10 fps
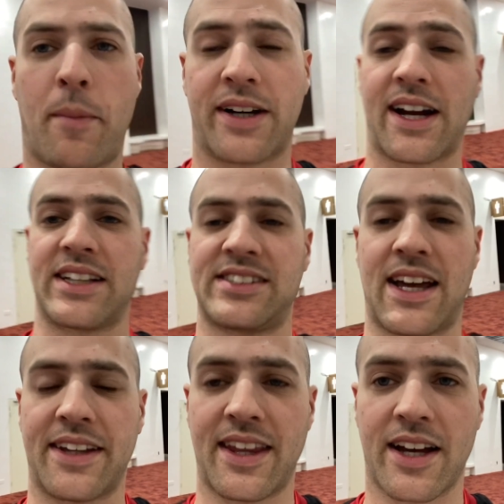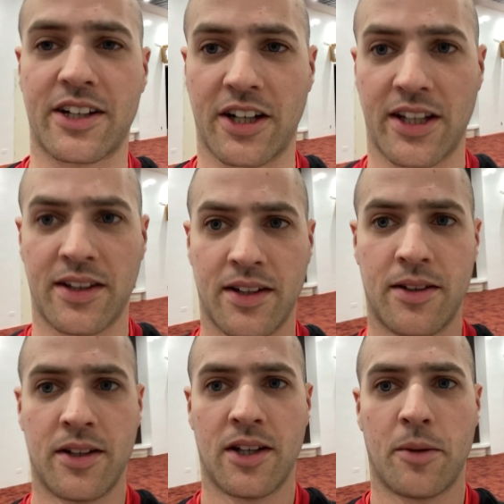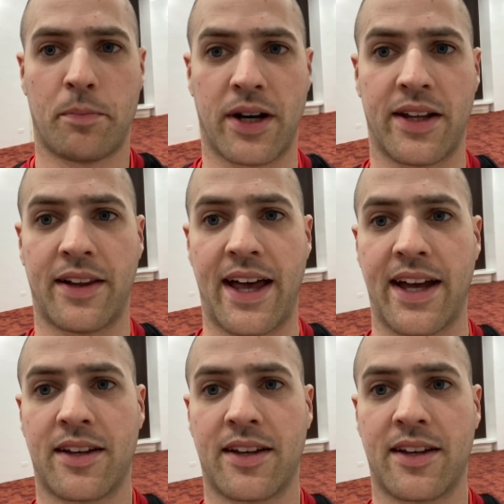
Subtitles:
my right's not that good, but like,